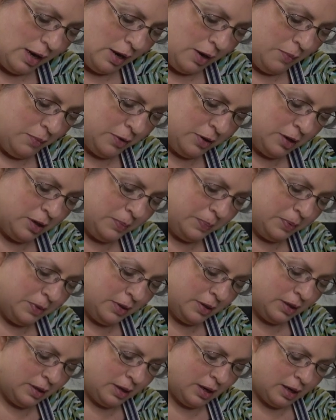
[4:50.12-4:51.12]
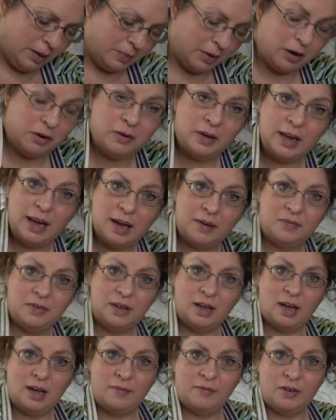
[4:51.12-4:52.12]
And we're going to put, I already have
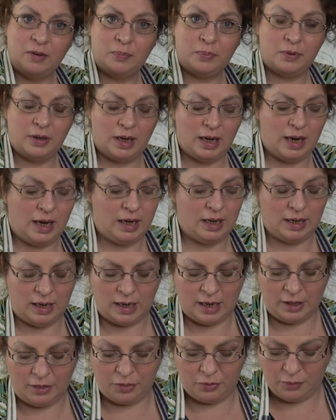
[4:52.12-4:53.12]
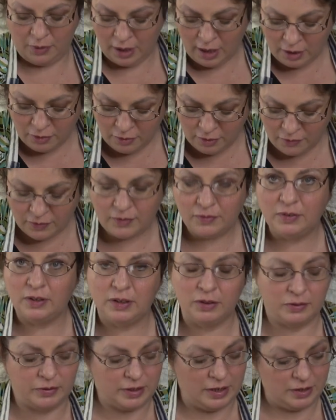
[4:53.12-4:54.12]
the oven preheated at 350
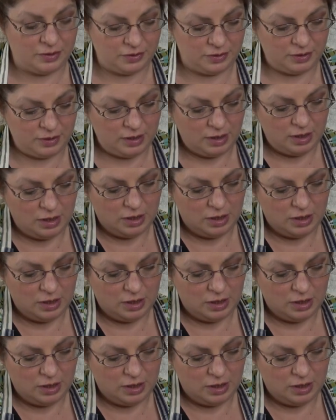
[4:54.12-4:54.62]
degrees.